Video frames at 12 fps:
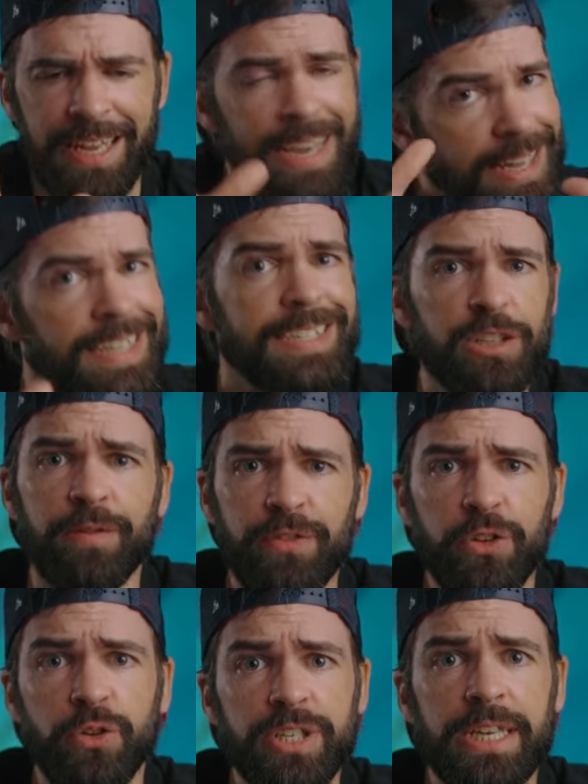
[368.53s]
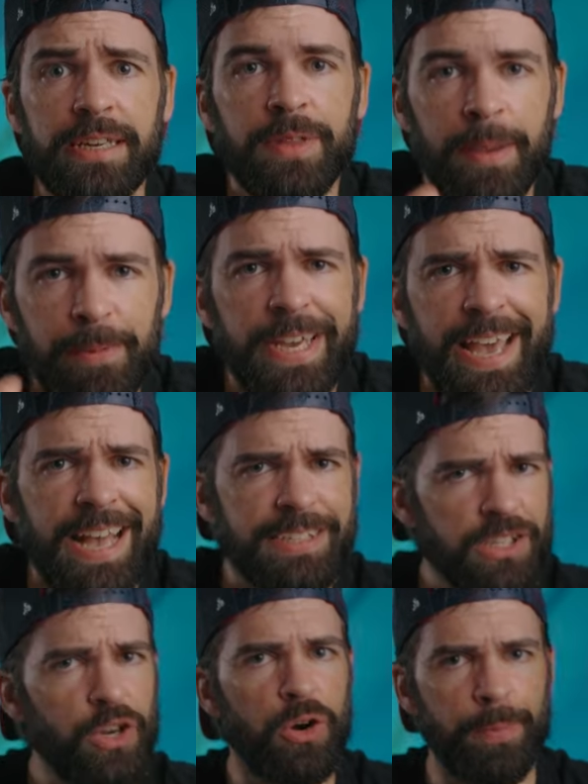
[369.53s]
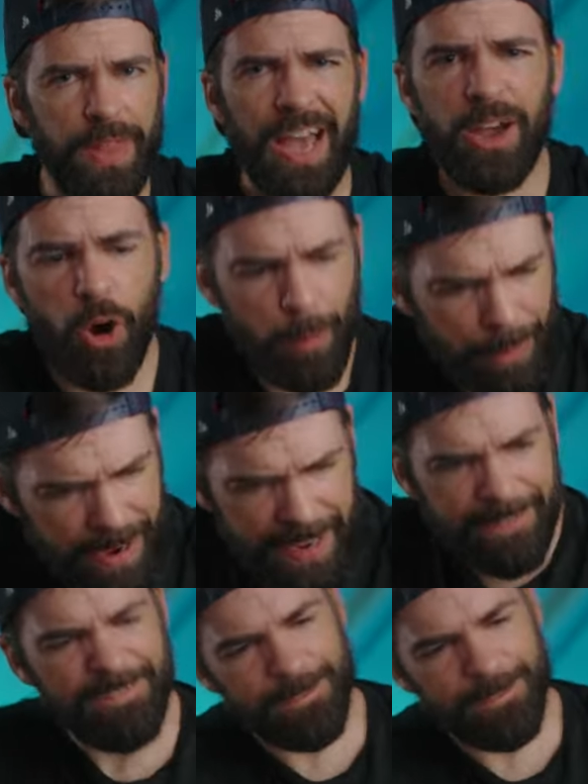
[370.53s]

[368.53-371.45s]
it is confusing. But yeah, so I hope I